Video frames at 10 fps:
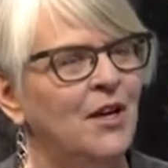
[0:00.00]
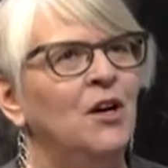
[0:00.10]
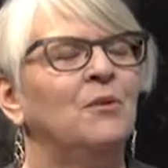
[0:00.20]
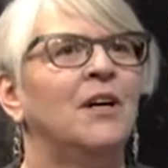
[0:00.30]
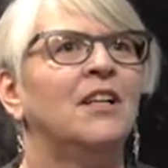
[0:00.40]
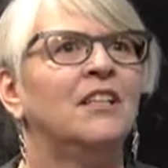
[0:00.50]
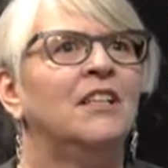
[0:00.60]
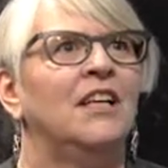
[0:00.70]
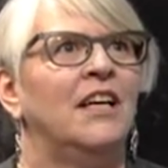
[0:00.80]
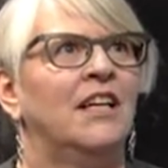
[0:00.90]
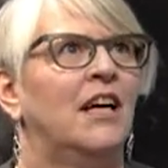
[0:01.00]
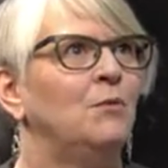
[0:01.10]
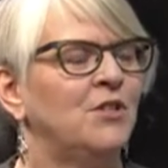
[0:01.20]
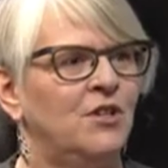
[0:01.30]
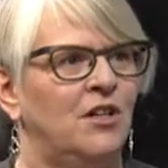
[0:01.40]
Yeah. Well, and, and I
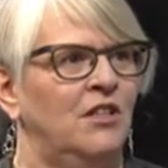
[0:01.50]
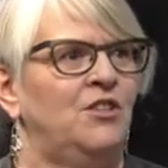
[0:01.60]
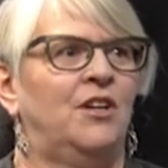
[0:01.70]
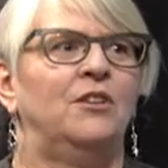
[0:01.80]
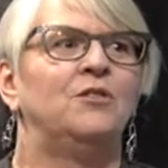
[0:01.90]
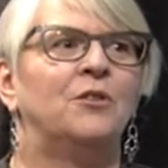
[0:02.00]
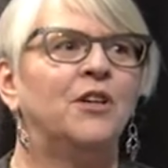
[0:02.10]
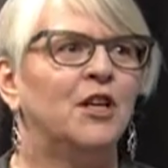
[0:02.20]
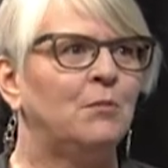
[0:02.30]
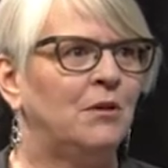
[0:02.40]
was an odd child growing up.